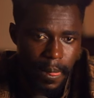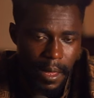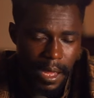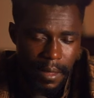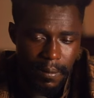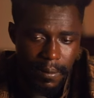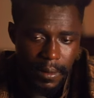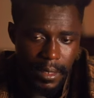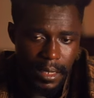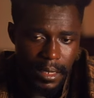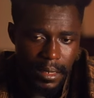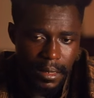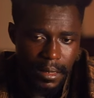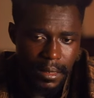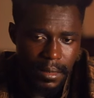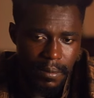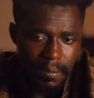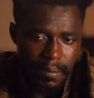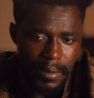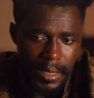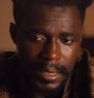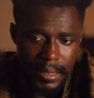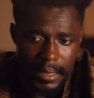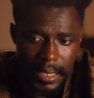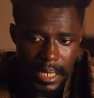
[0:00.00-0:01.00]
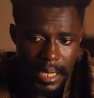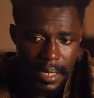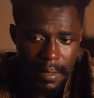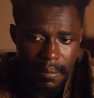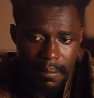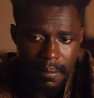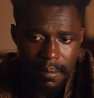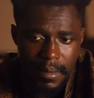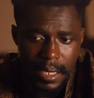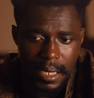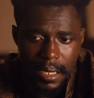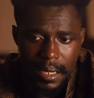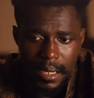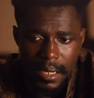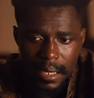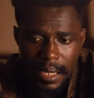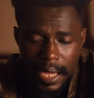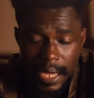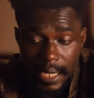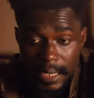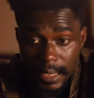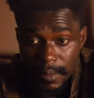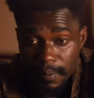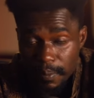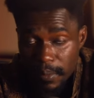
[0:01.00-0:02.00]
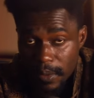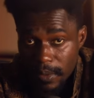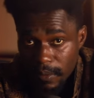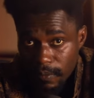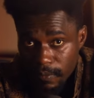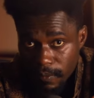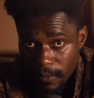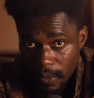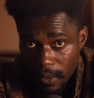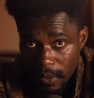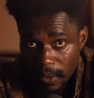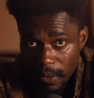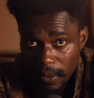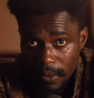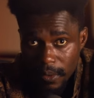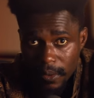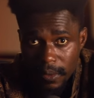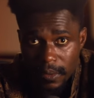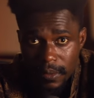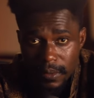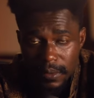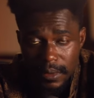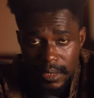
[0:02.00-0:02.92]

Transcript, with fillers: I think the same I spoke for